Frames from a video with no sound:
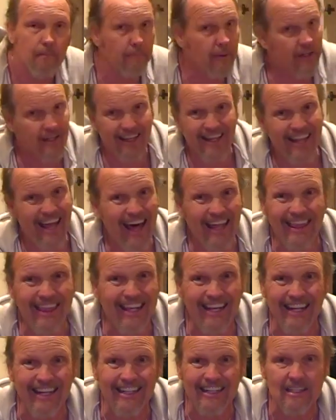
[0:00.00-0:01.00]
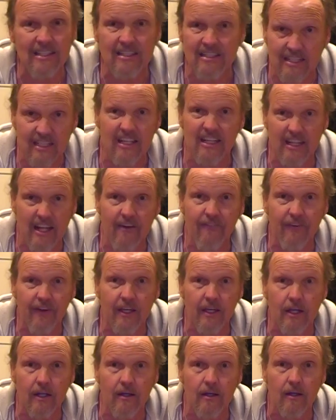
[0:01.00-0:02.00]
but nothing
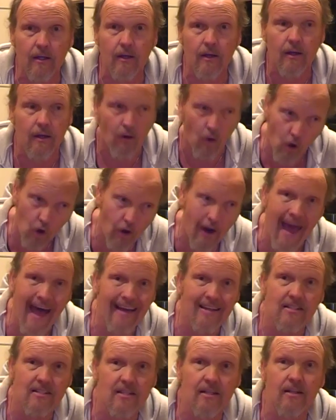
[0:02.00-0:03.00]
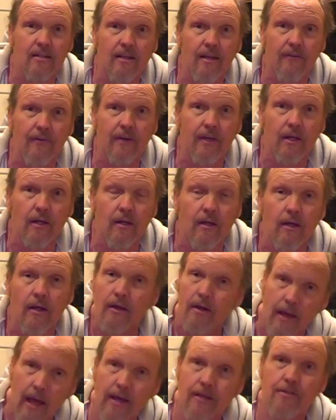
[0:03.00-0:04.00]
significant or as significant
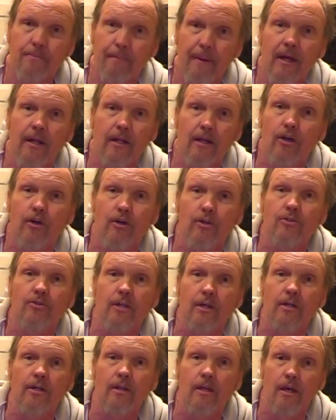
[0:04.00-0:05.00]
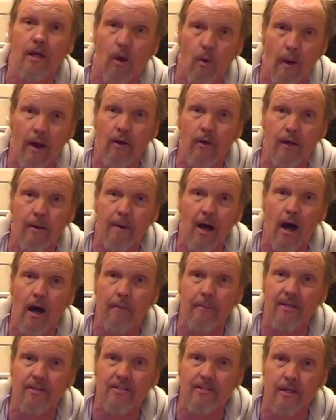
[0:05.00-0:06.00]
has been introduced into the aquarium
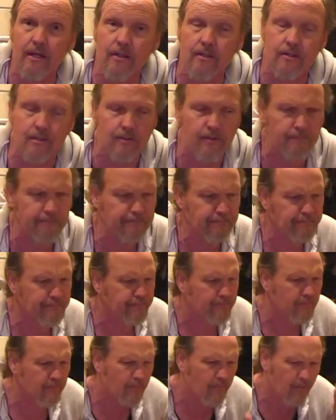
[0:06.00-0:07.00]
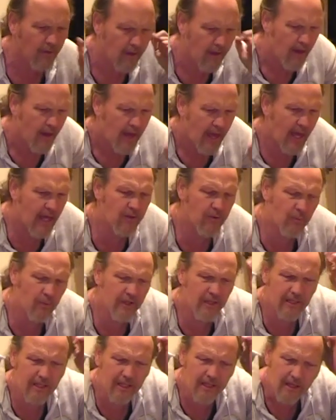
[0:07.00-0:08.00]
hobby since. And
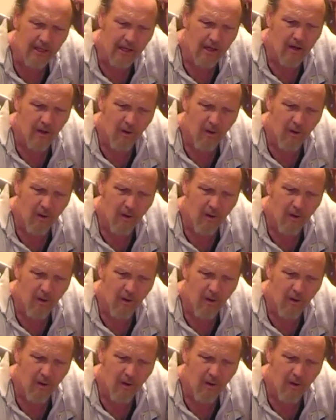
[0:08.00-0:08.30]
really,